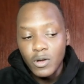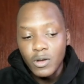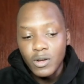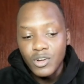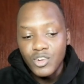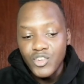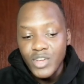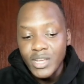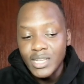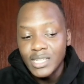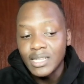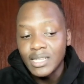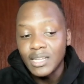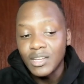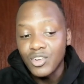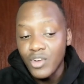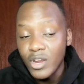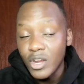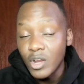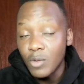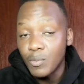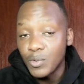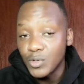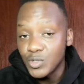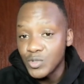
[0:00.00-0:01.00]
created a
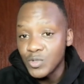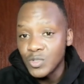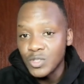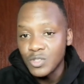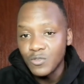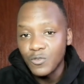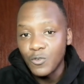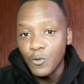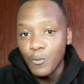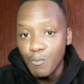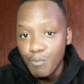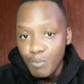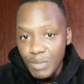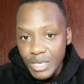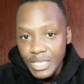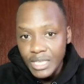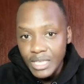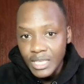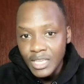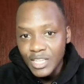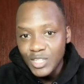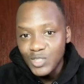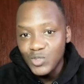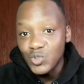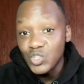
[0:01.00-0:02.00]
great opportunity for
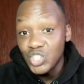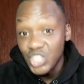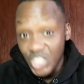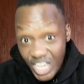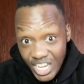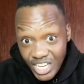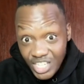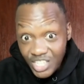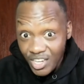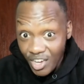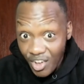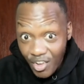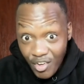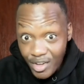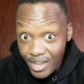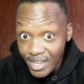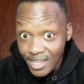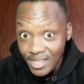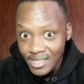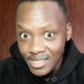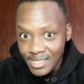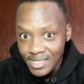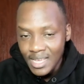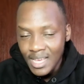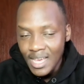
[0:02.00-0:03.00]
me to change
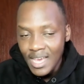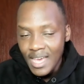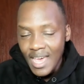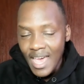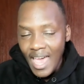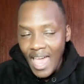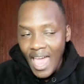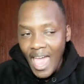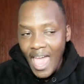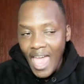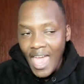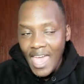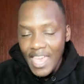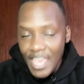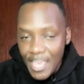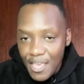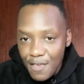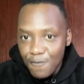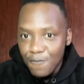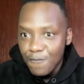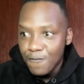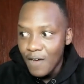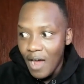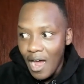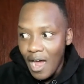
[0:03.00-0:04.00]
careers
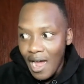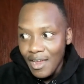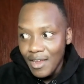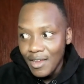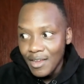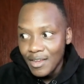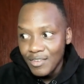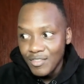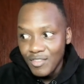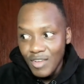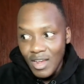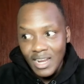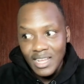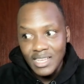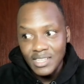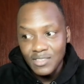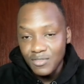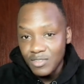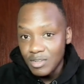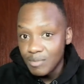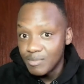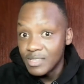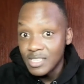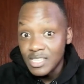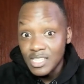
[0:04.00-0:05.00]
if I realized,
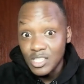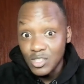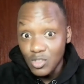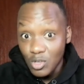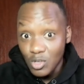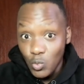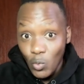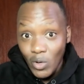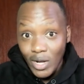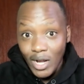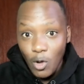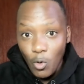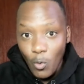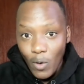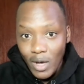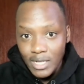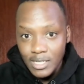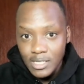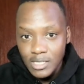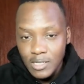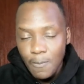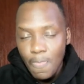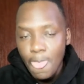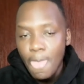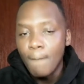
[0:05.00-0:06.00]
flip, this is not what I
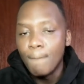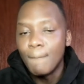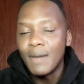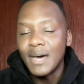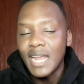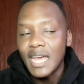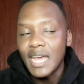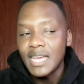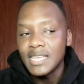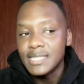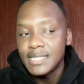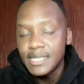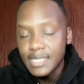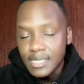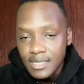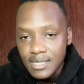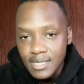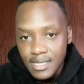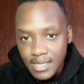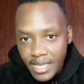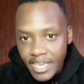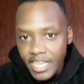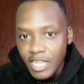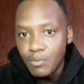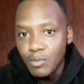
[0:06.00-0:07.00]
want. But I still
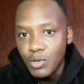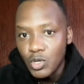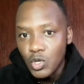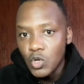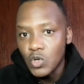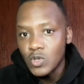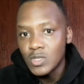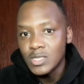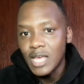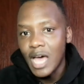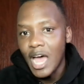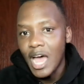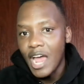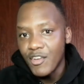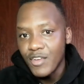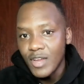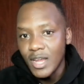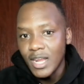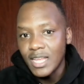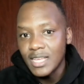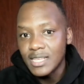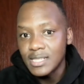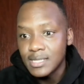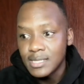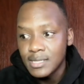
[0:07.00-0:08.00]
stayed because I
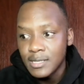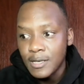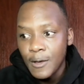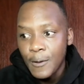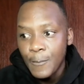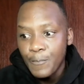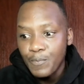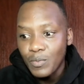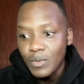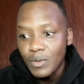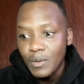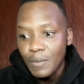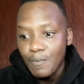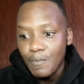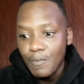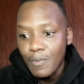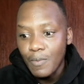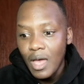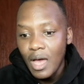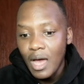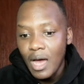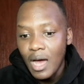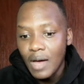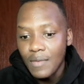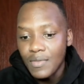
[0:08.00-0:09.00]
realized
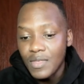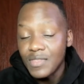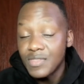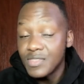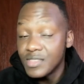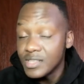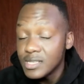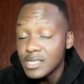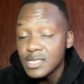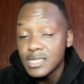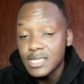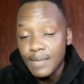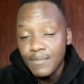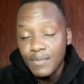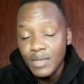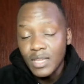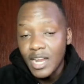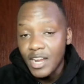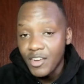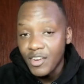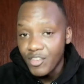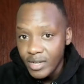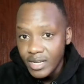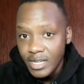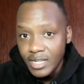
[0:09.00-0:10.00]
that this is something
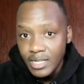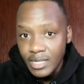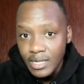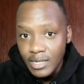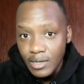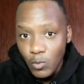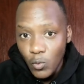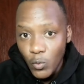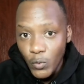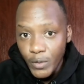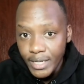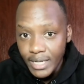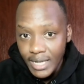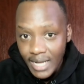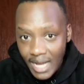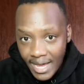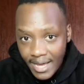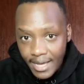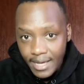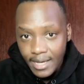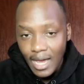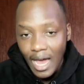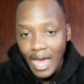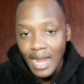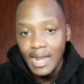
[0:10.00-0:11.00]
I really would
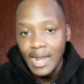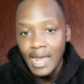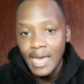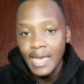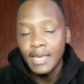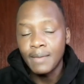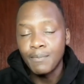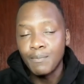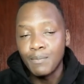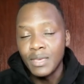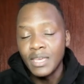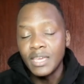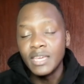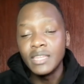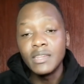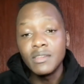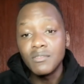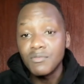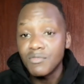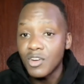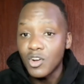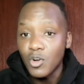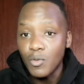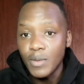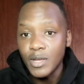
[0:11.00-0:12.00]
like. I like being in an
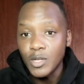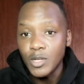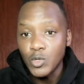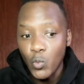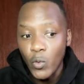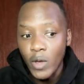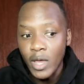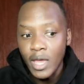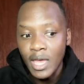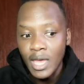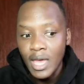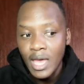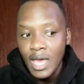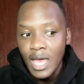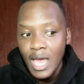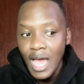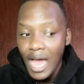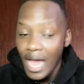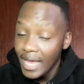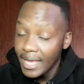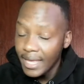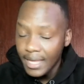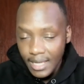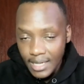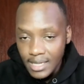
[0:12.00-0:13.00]
environment where
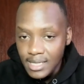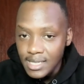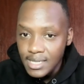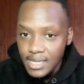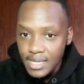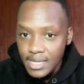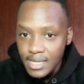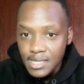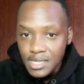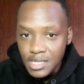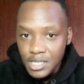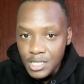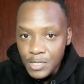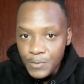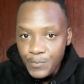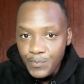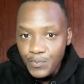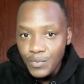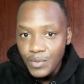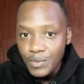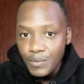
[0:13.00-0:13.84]
I get dirty.